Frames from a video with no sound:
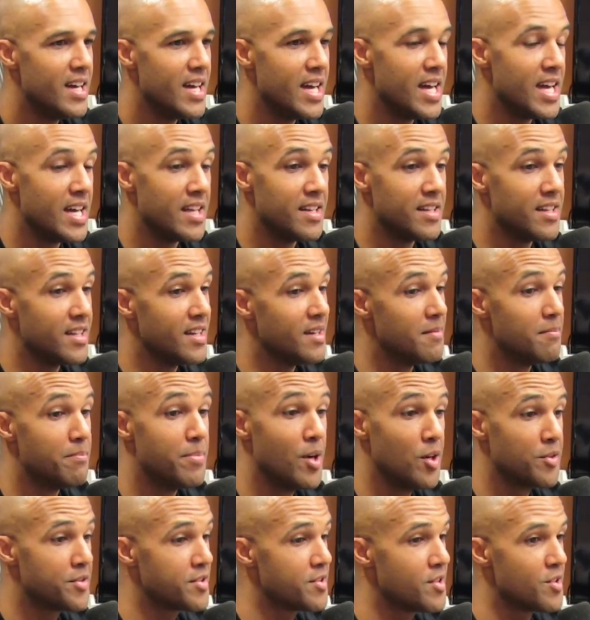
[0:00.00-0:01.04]
And in
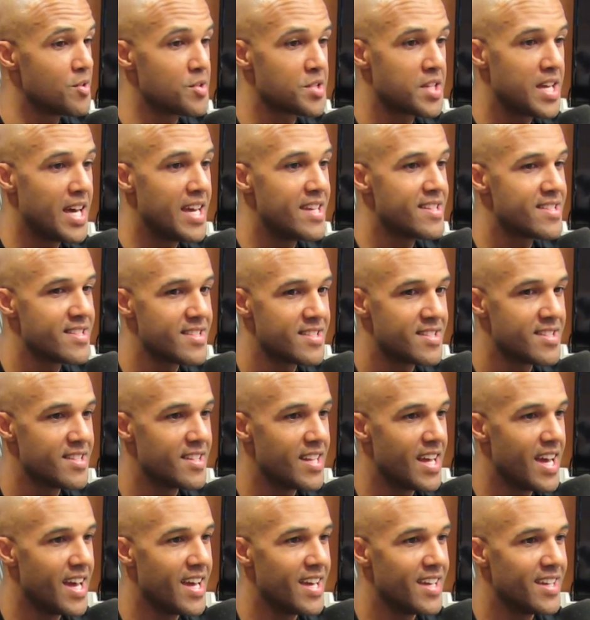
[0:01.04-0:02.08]
both of those cases
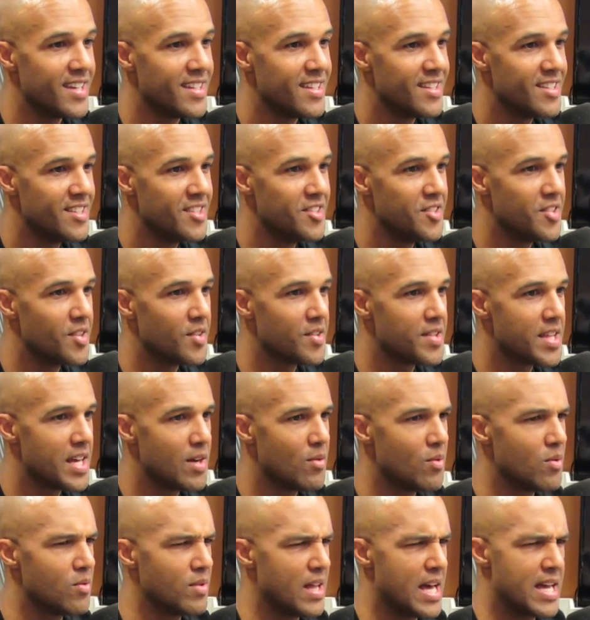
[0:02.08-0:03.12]
today, you know, they
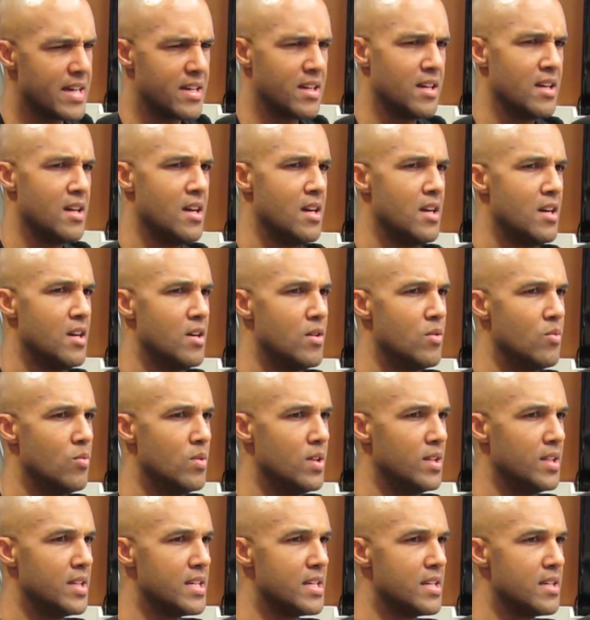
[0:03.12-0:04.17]
were like
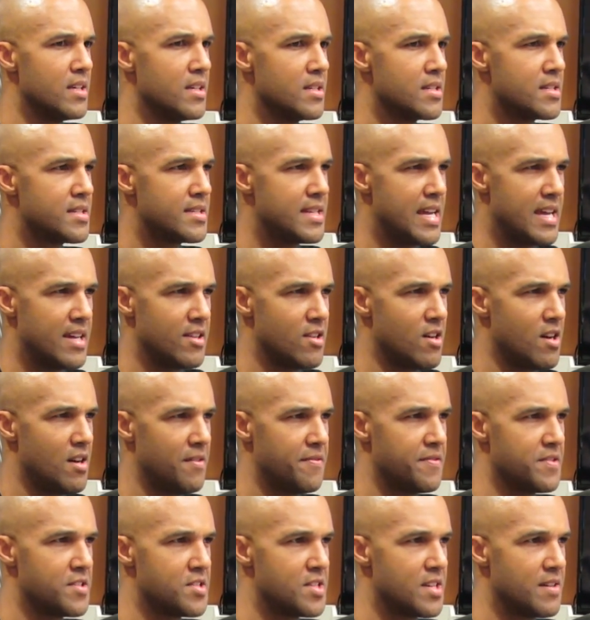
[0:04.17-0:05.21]
really
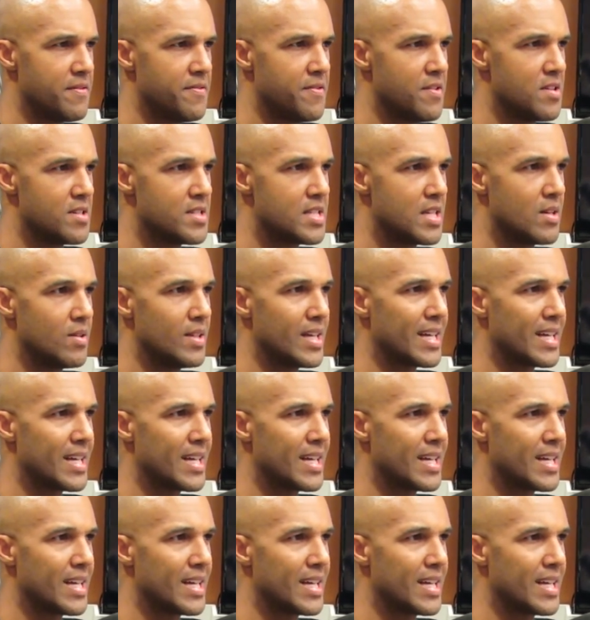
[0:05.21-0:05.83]
standoffish at first. They were